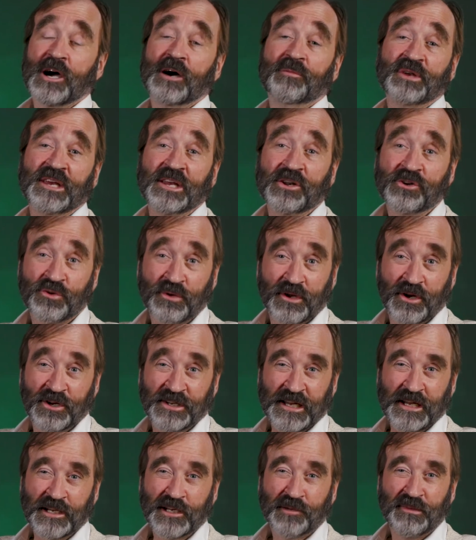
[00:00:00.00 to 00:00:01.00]
come into it
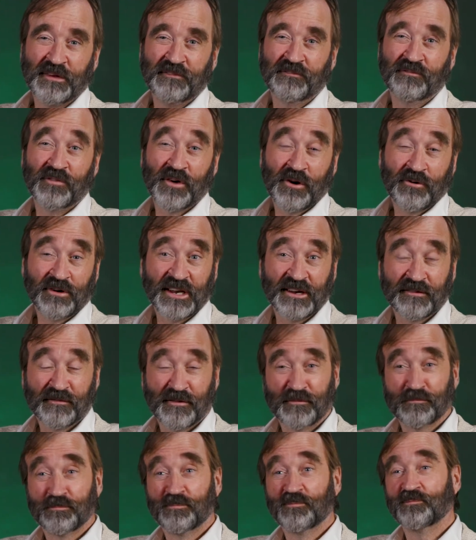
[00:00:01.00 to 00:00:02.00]
tend to be very
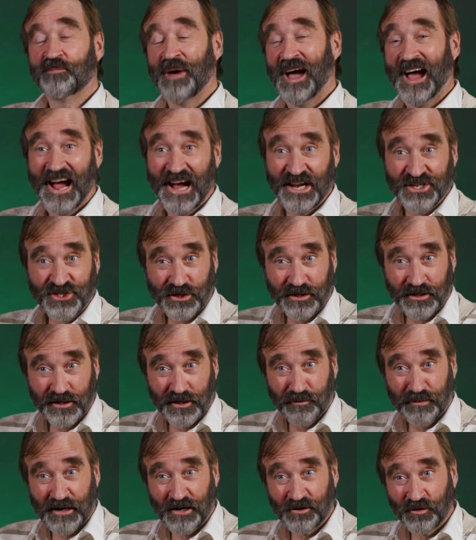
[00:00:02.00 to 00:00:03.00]

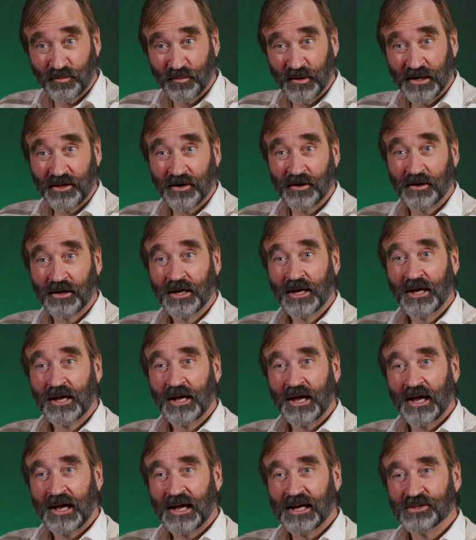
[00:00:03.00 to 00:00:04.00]
passionate about the weather,
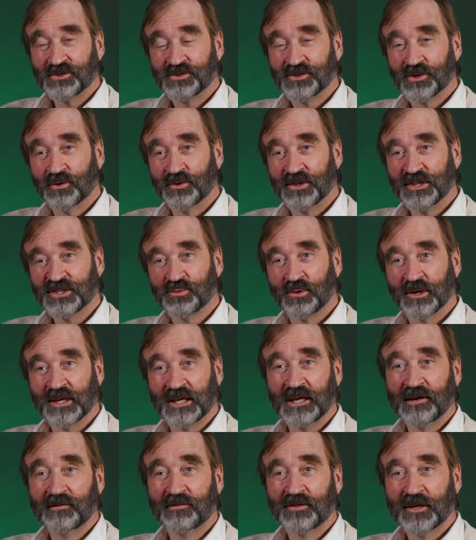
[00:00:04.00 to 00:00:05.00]
and so this will
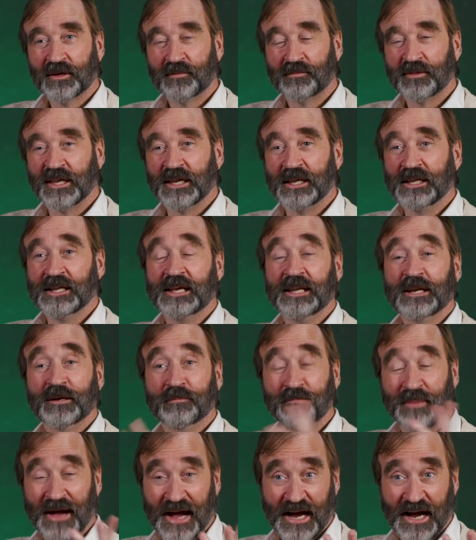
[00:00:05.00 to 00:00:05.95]
give them the needed